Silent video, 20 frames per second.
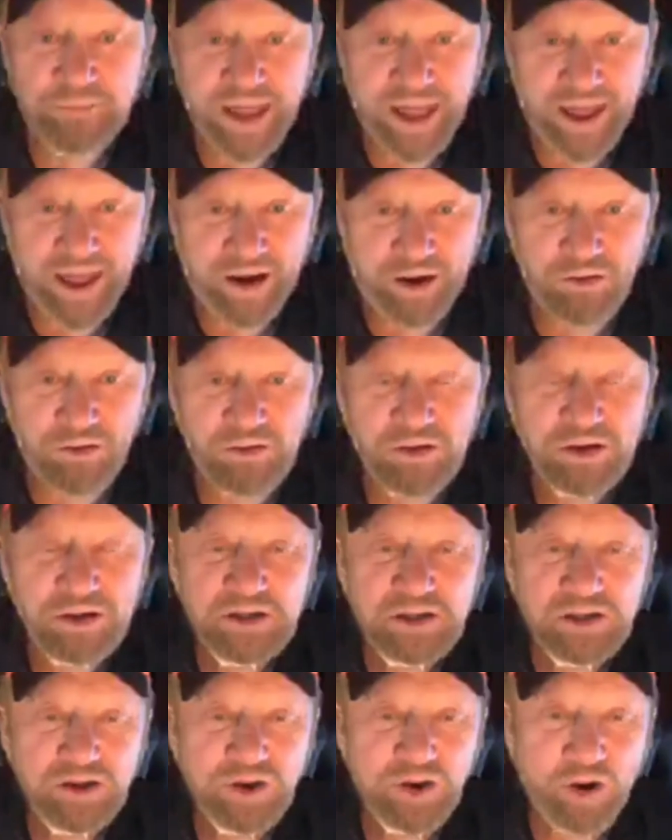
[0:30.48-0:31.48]
now
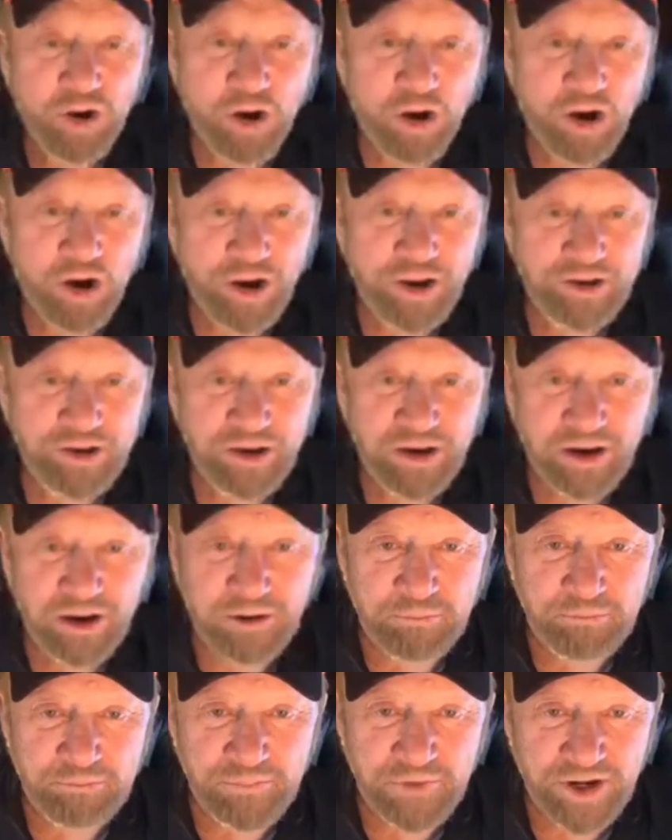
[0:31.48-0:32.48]

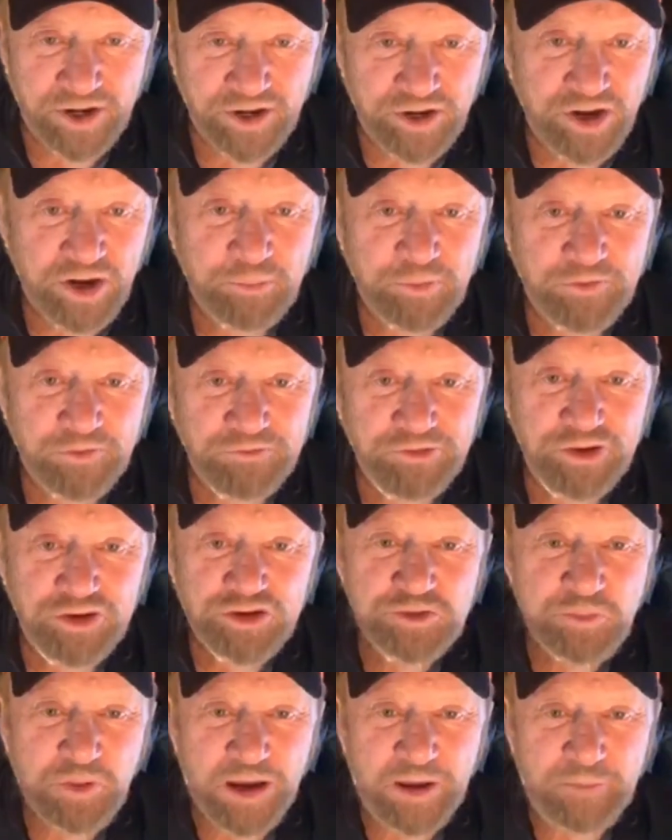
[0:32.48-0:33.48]
on a number of
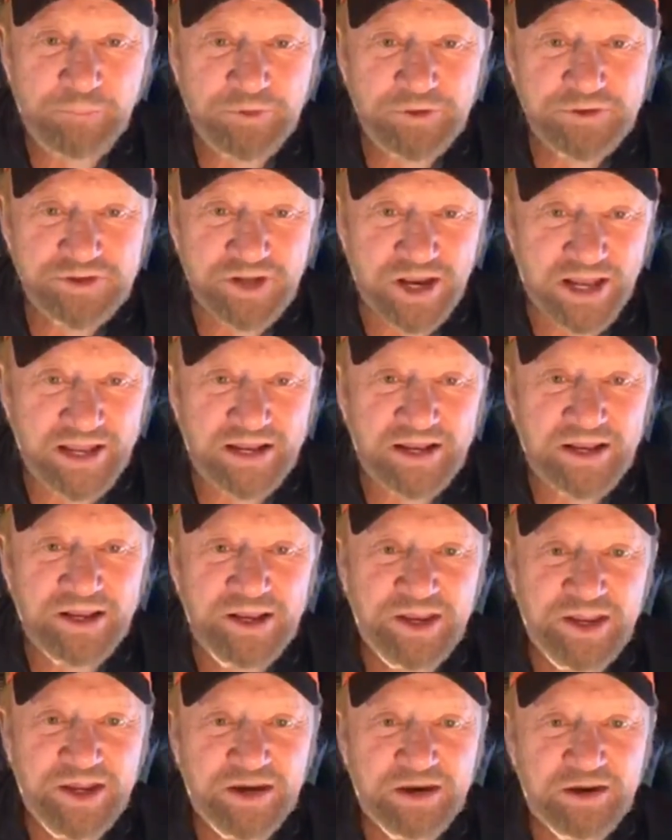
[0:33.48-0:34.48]
newspapers, Lake
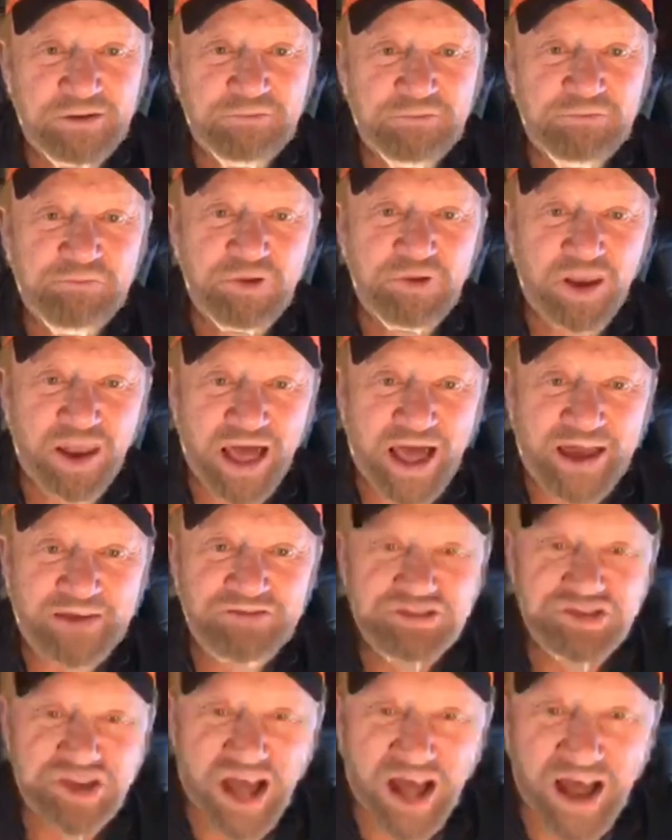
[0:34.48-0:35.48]
Lanier,
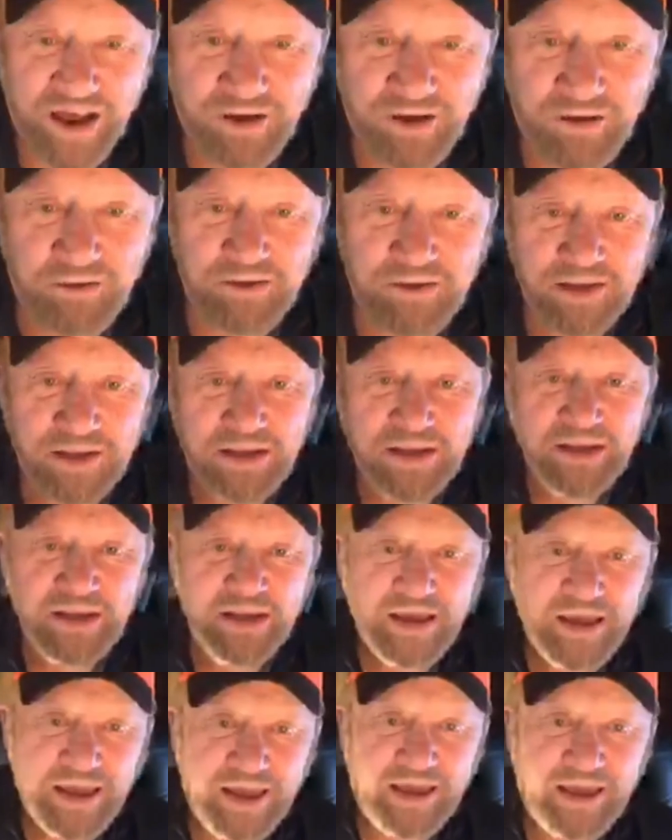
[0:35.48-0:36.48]
Lifestyle,
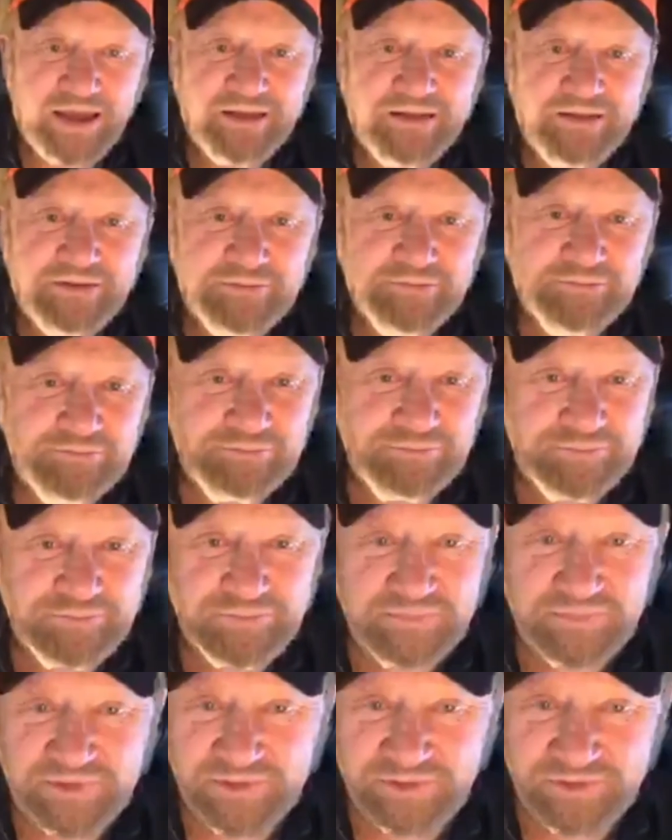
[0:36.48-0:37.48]

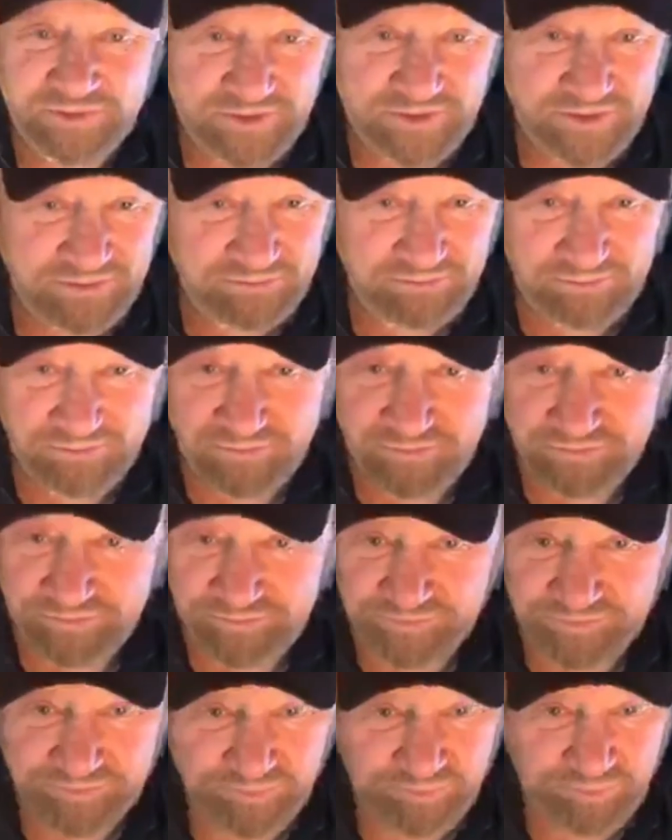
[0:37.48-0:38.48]
and
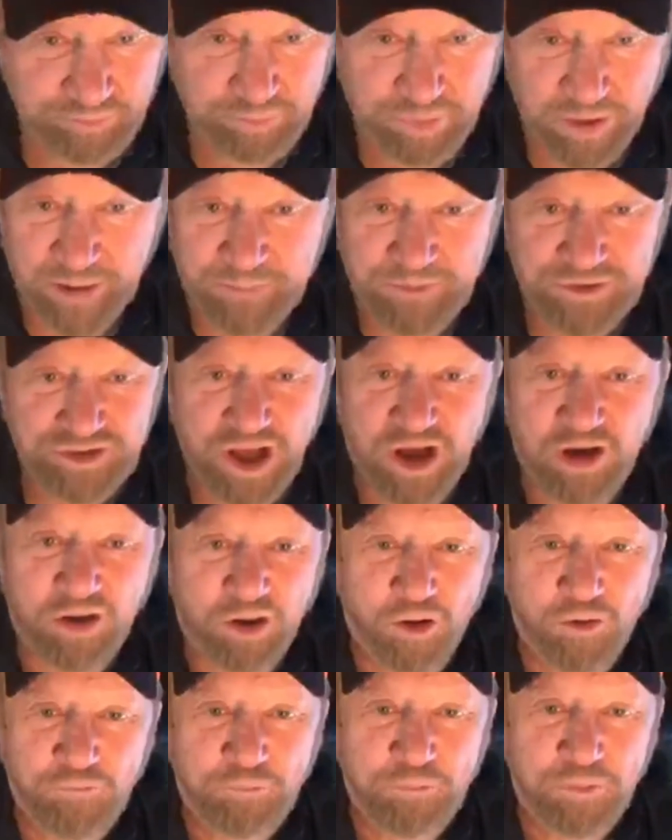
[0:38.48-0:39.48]
papers all
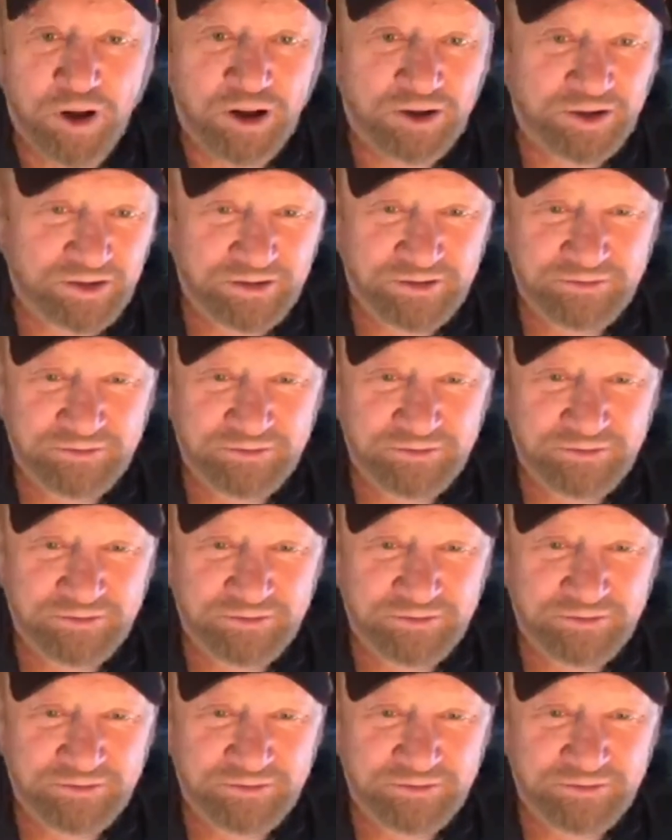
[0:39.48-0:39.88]
over